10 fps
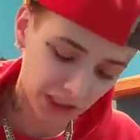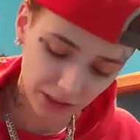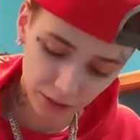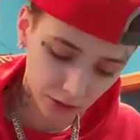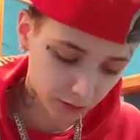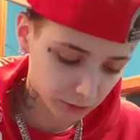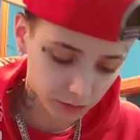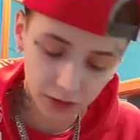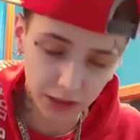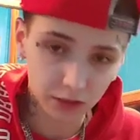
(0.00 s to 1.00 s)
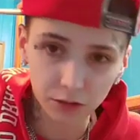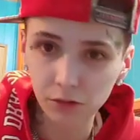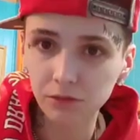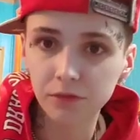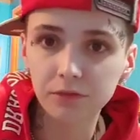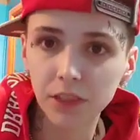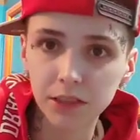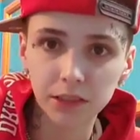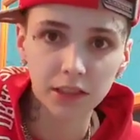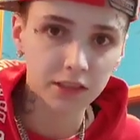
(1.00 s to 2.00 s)
they talked, did their whole
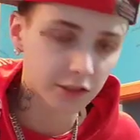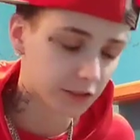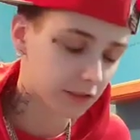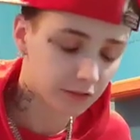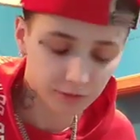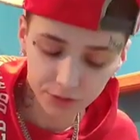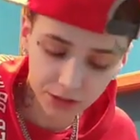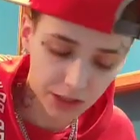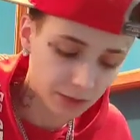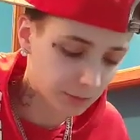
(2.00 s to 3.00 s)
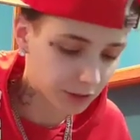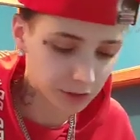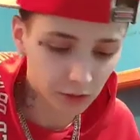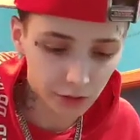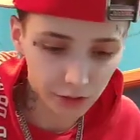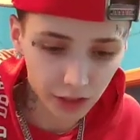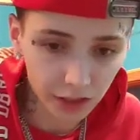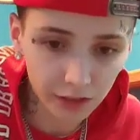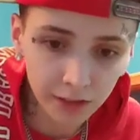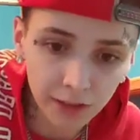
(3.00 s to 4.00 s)
investigation statements, all
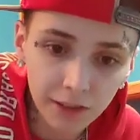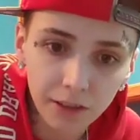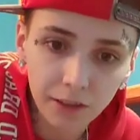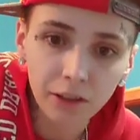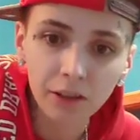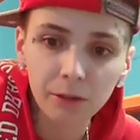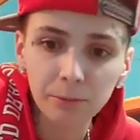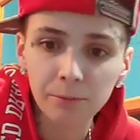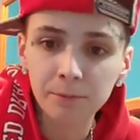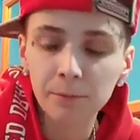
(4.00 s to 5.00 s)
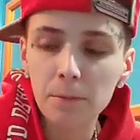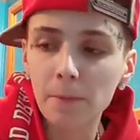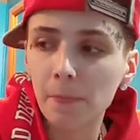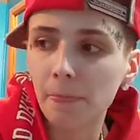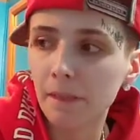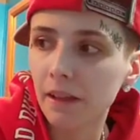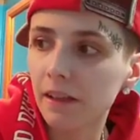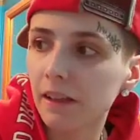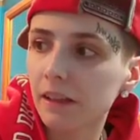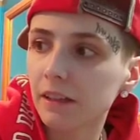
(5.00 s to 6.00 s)
that. Um,
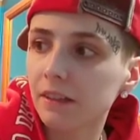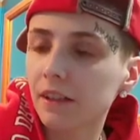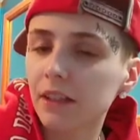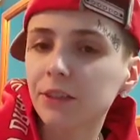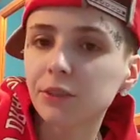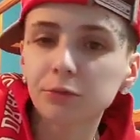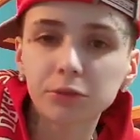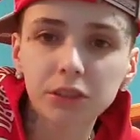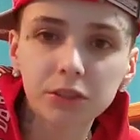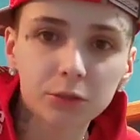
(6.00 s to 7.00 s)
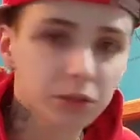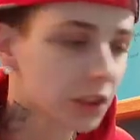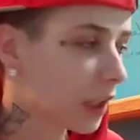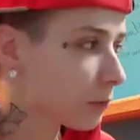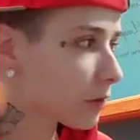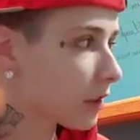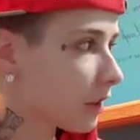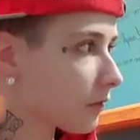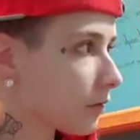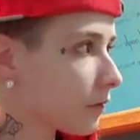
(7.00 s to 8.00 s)
and as soon as those cops
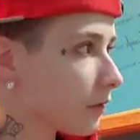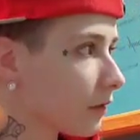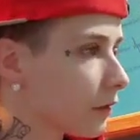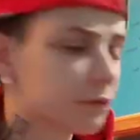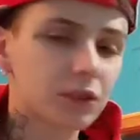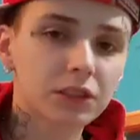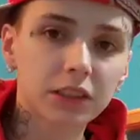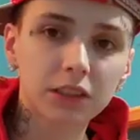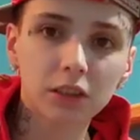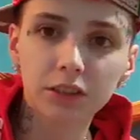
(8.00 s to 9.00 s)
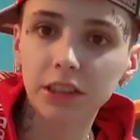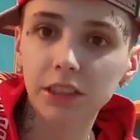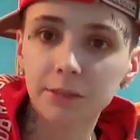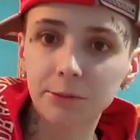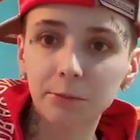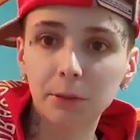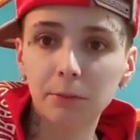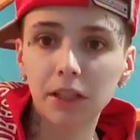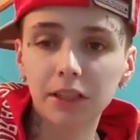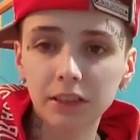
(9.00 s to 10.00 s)
left, the first thought that came to my
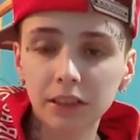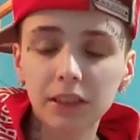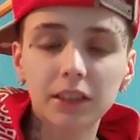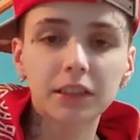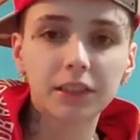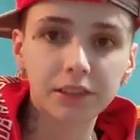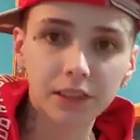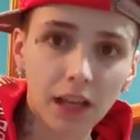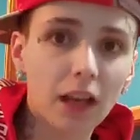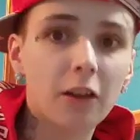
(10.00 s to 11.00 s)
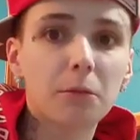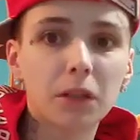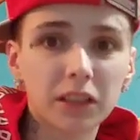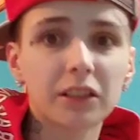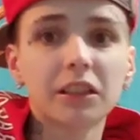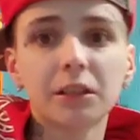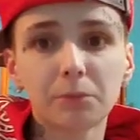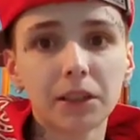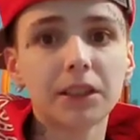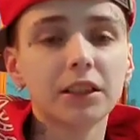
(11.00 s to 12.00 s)
mind is how am I gonna get
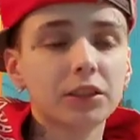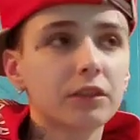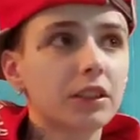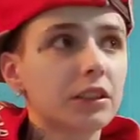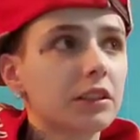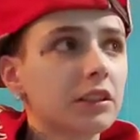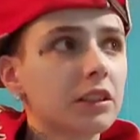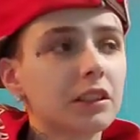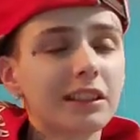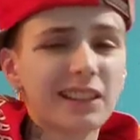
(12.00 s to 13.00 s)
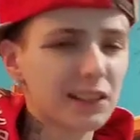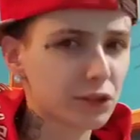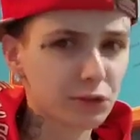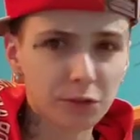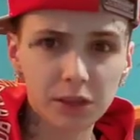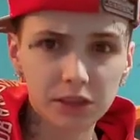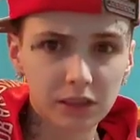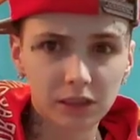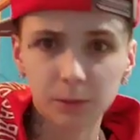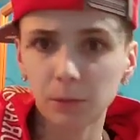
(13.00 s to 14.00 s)
my next fix? And like that's
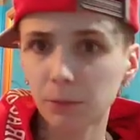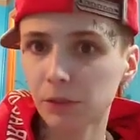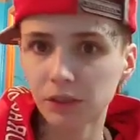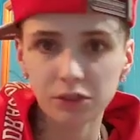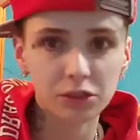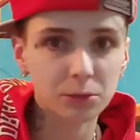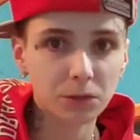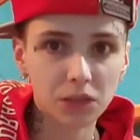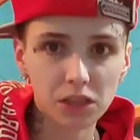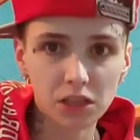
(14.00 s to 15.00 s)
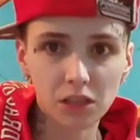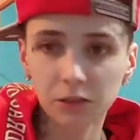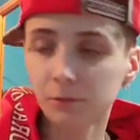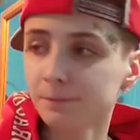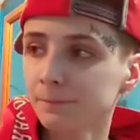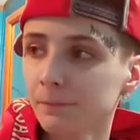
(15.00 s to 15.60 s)
crazy. Like my parents just went to jail.